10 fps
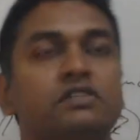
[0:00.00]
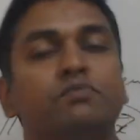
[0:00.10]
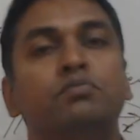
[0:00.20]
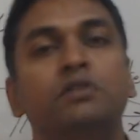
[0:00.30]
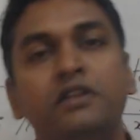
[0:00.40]

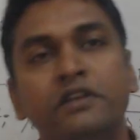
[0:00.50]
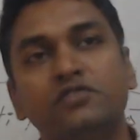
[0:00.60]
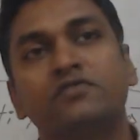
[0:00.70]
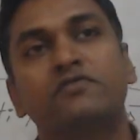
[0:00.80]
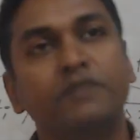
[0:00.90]
billions
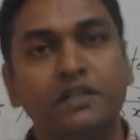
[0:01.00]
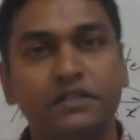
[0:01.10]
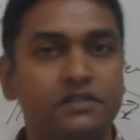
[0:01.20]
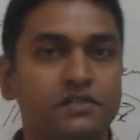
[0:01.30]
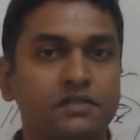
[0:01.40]
of
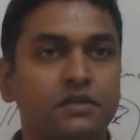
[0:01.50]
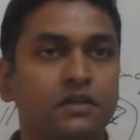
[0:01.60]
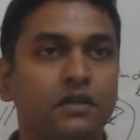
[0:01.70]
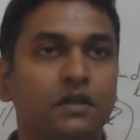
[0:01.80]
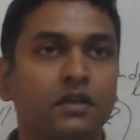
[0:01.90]
meters.
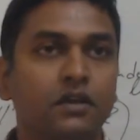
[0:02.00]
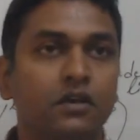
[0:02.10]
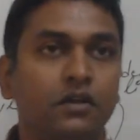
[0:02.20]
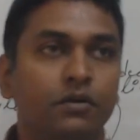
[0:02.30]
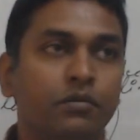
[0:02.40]

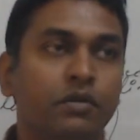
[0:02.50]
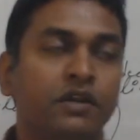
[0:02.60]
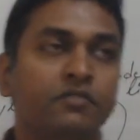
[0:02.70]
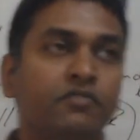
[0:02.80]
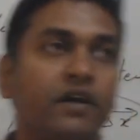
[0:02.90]
But
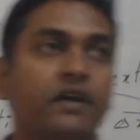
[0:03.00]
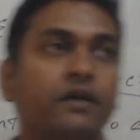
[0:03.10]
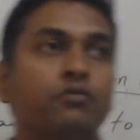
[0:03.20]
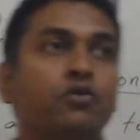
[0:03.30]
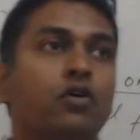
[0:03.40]
if I am
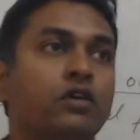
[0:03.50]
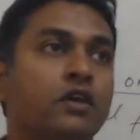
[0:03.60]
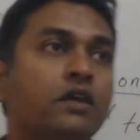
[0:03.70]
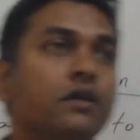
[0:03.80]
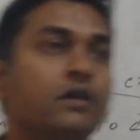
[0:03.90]

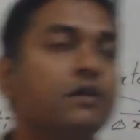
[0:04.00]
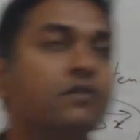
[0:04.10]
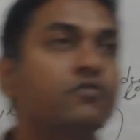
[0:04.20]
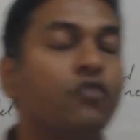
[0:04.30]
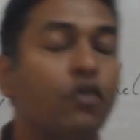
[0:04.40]
talking
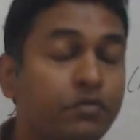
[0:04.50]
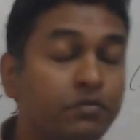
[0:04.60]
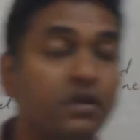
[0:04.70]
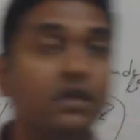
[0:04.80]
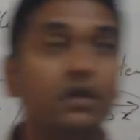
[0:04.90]
for
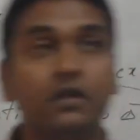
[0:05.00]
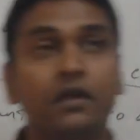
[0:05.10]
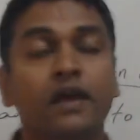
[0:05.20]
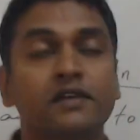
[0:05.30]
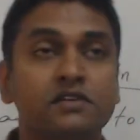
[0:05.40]
me
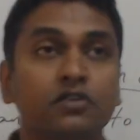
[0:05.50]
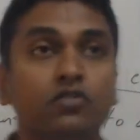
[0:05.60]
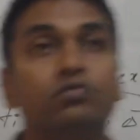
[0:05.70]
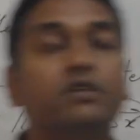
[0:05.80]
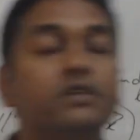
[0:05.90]
as a
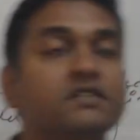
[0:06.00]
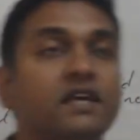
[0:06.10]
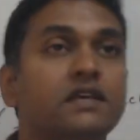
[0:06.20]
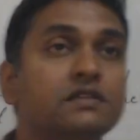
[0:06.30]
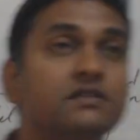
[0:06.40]
human
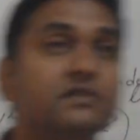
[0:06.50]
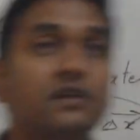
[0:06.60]
size,